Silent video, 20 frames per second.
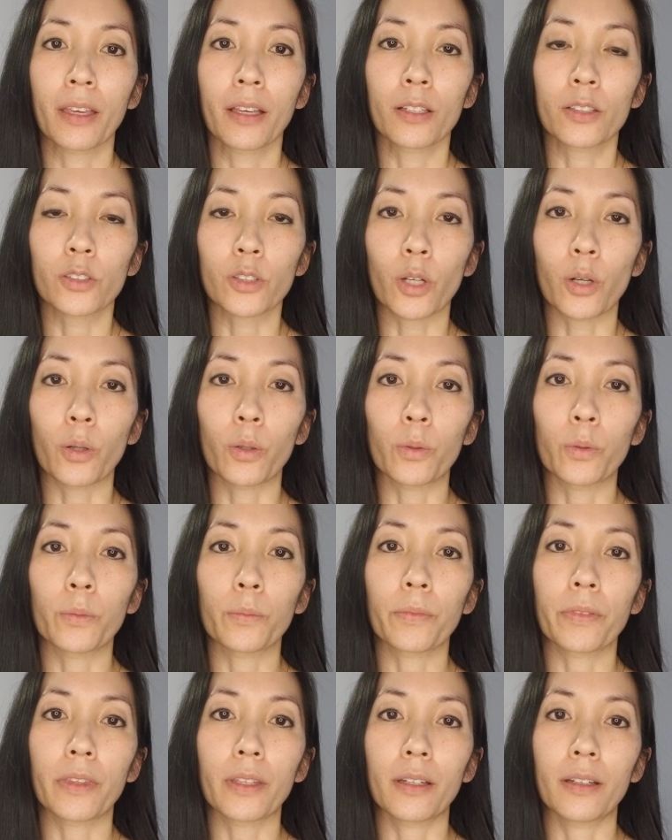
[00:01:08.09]
So
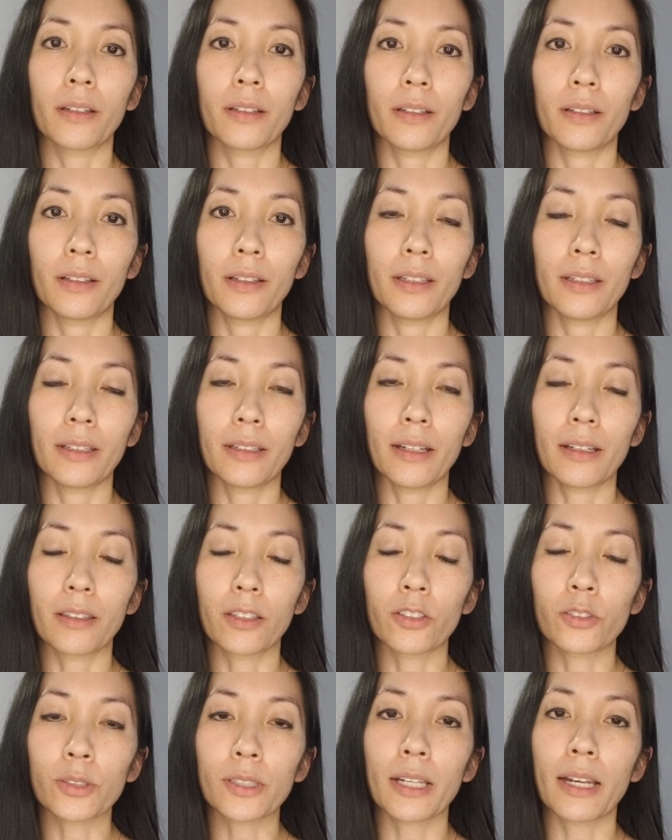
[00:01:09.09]

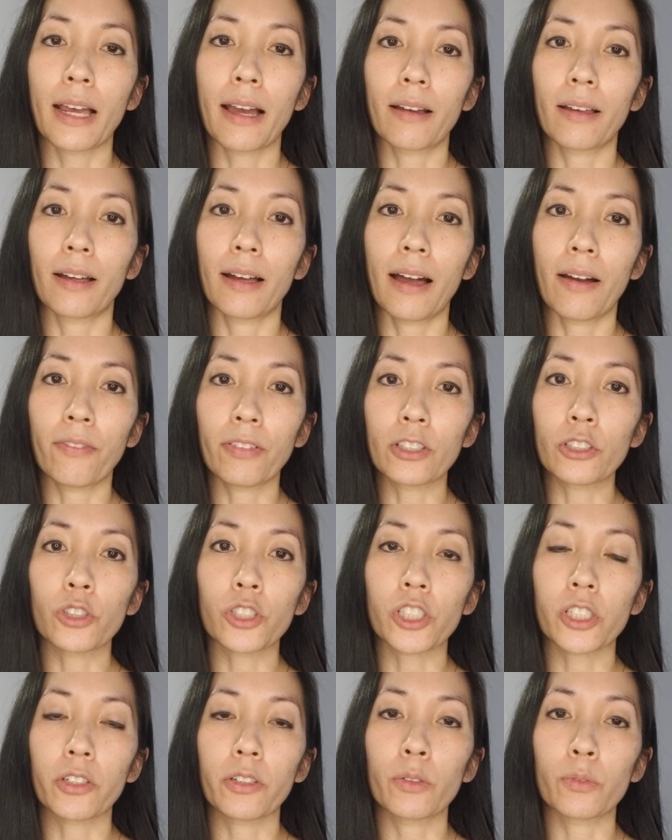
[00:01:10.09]
there's an
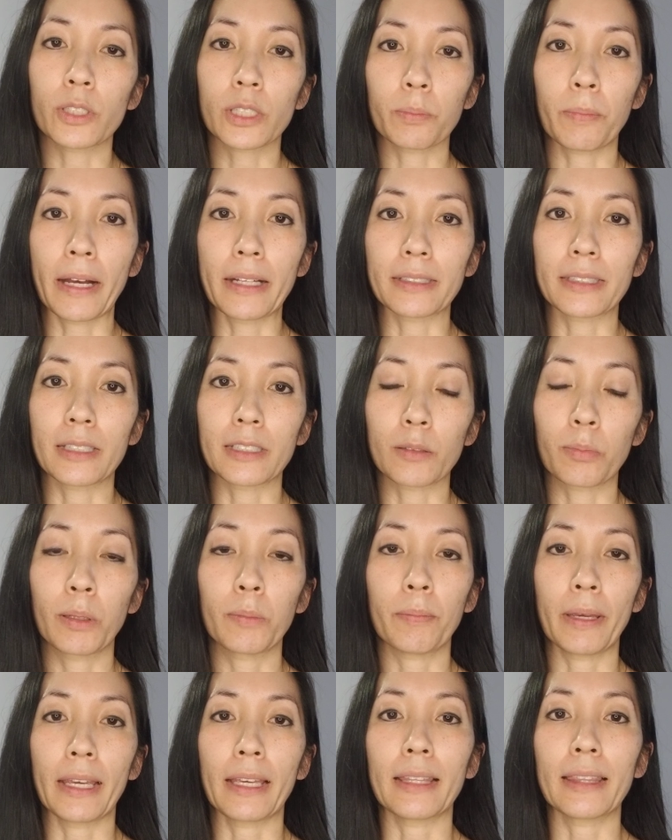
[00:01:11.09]
evolutionary response that's been
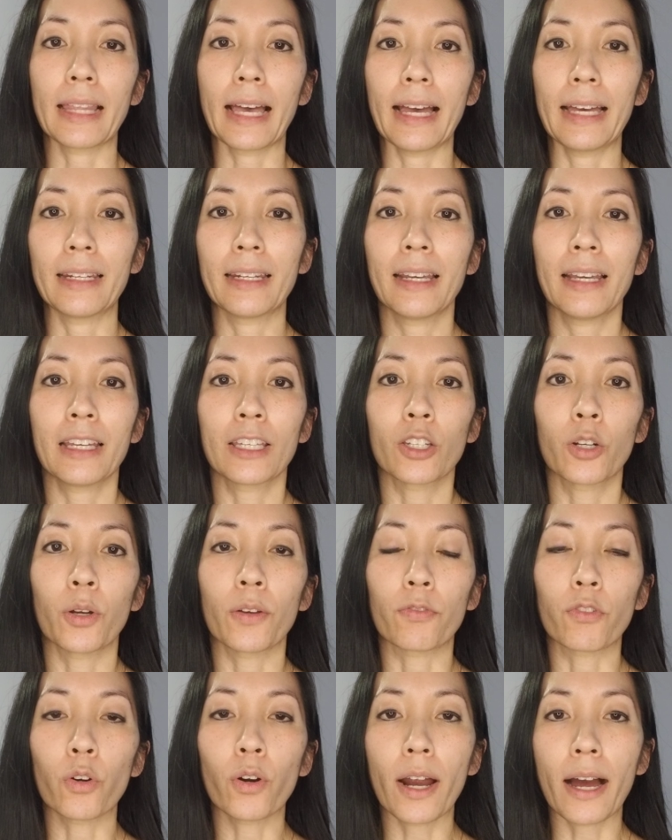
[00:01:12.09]
made that,
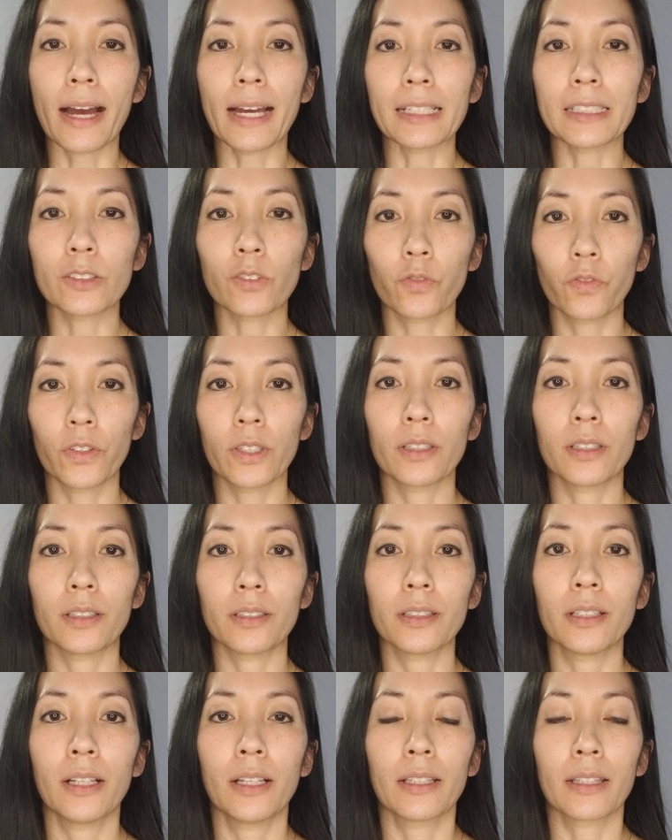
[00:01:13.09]
if your eyes
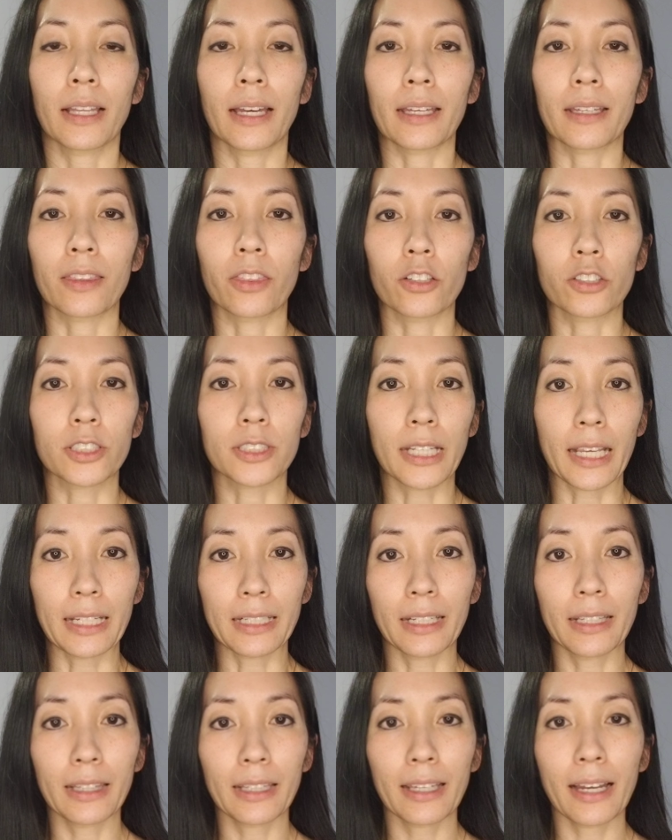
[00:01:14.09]
feel like there's sand
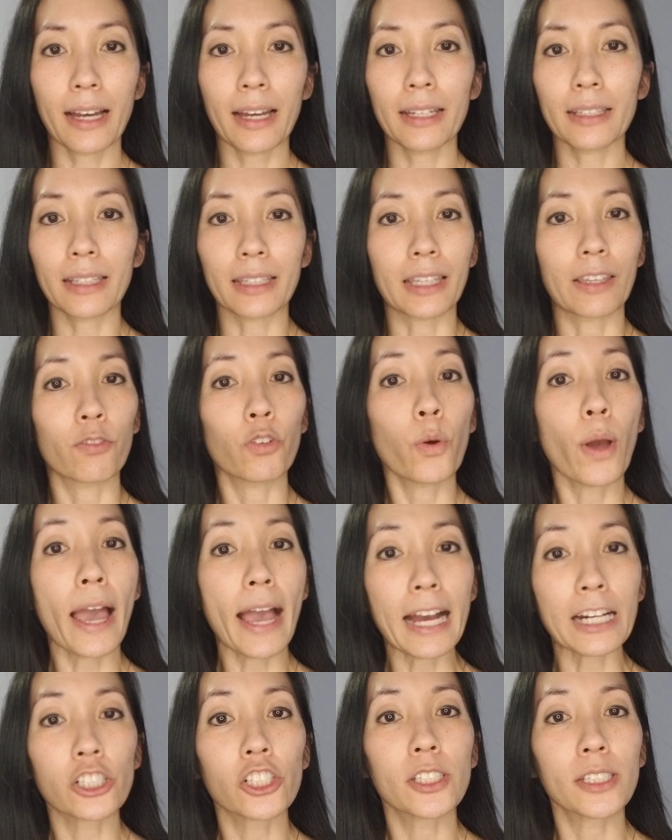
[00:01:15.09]
in the eye, like if you
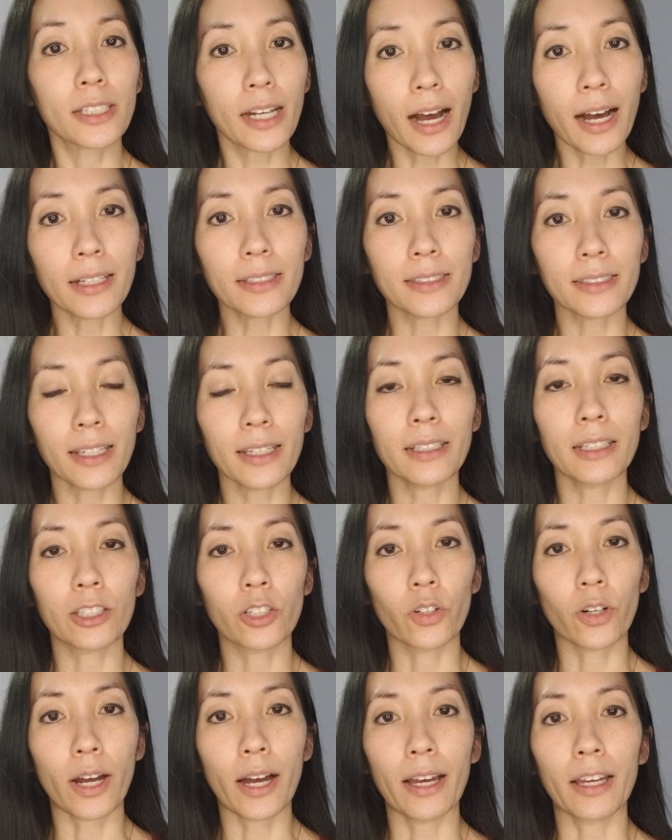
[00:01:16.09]
actually got sand in
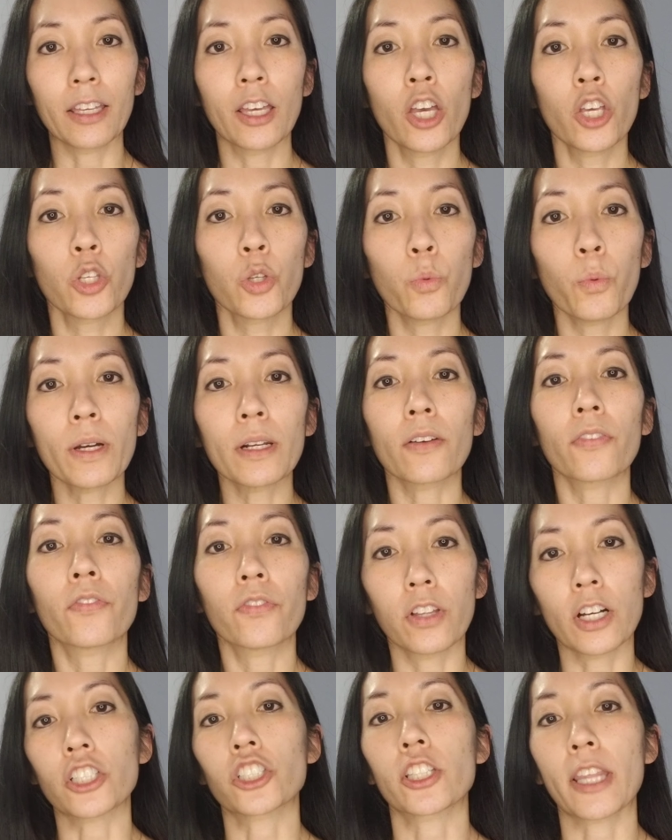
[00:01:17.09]
your eye, you want to
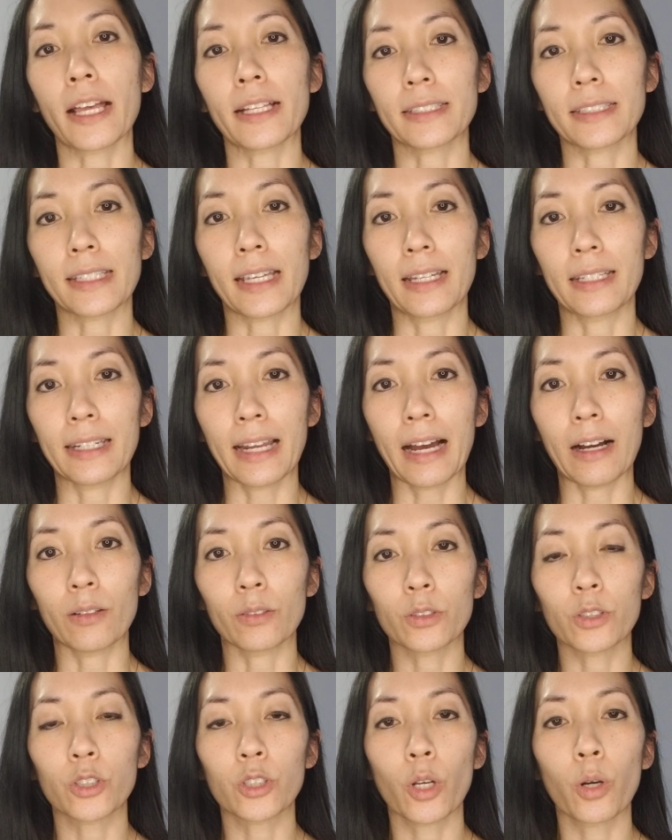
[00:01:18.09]
flush that sand
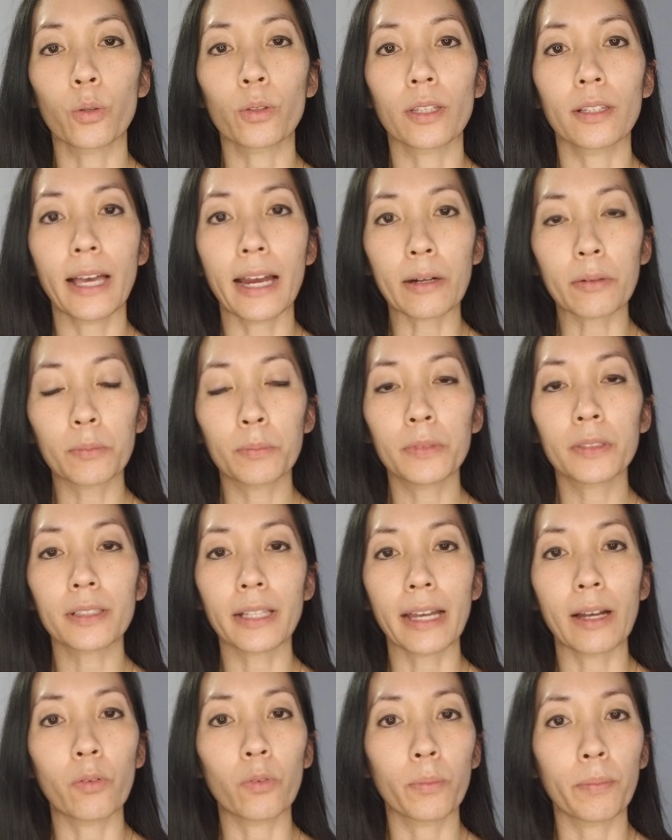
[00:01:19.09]
out. So the lacrimal
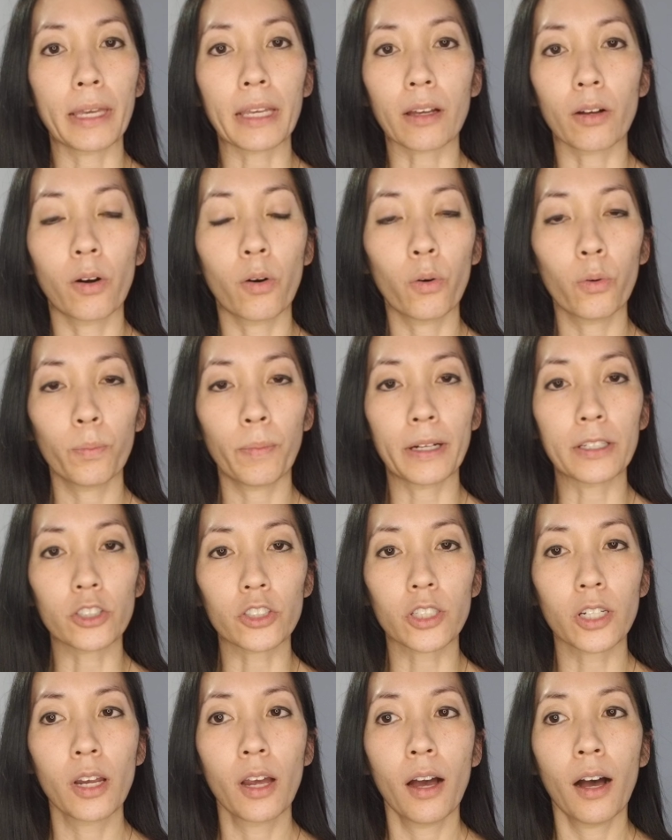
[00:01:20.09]
gland will make a whole
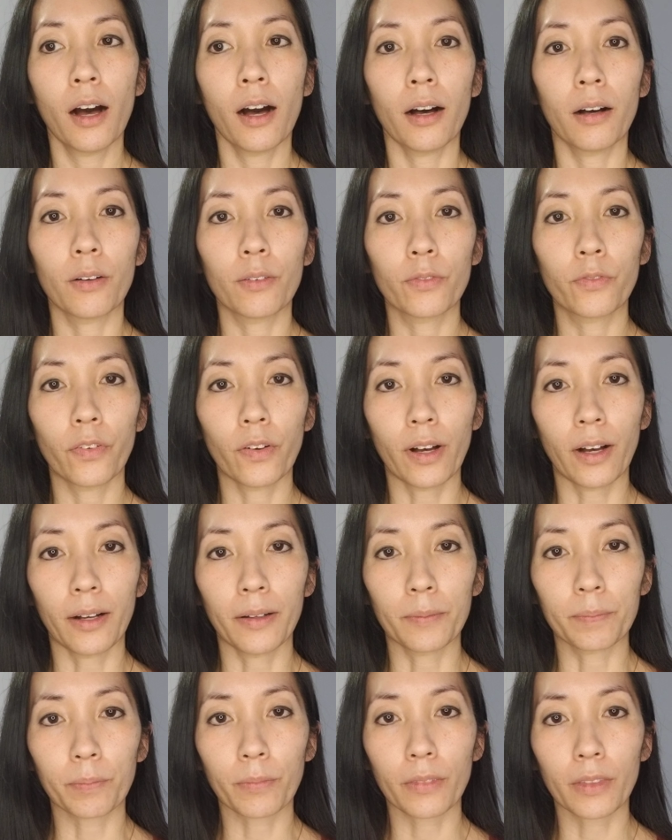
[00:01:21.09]
bunch of
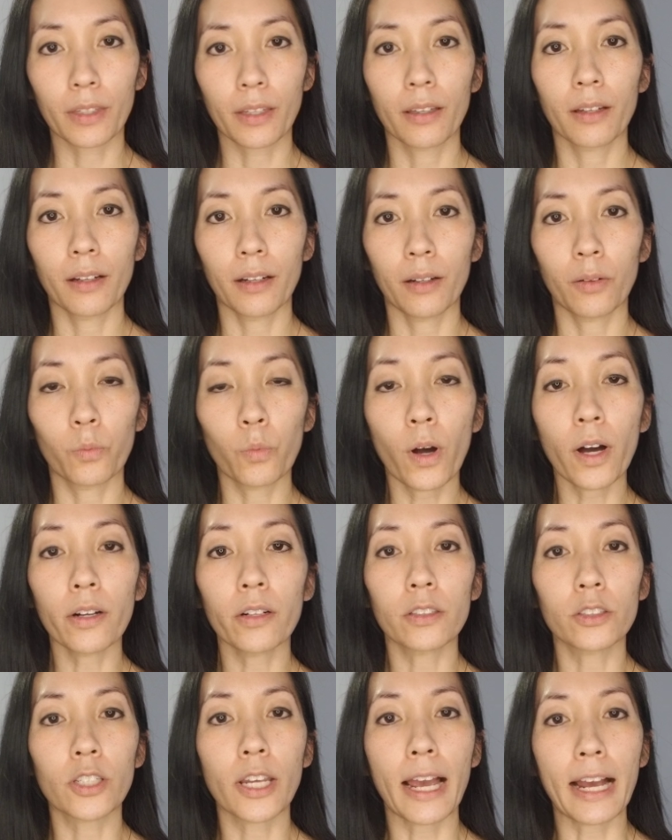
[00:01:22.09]

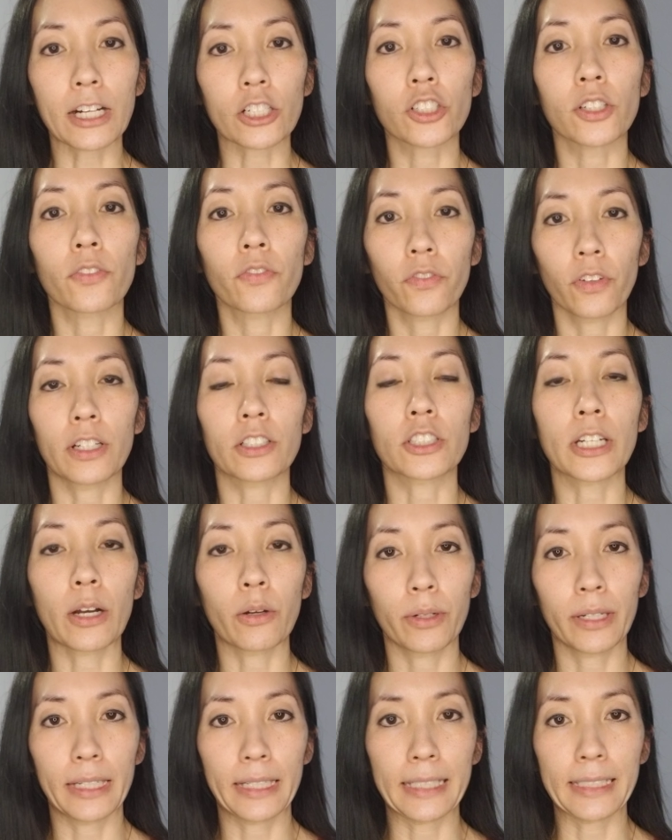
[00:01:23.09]
water to actually flush out
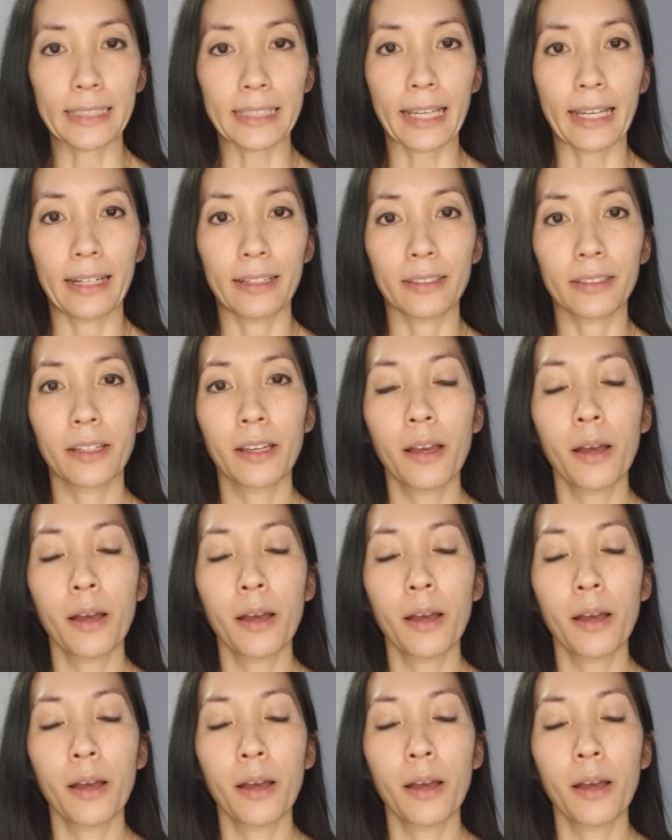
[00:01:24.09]
any sand.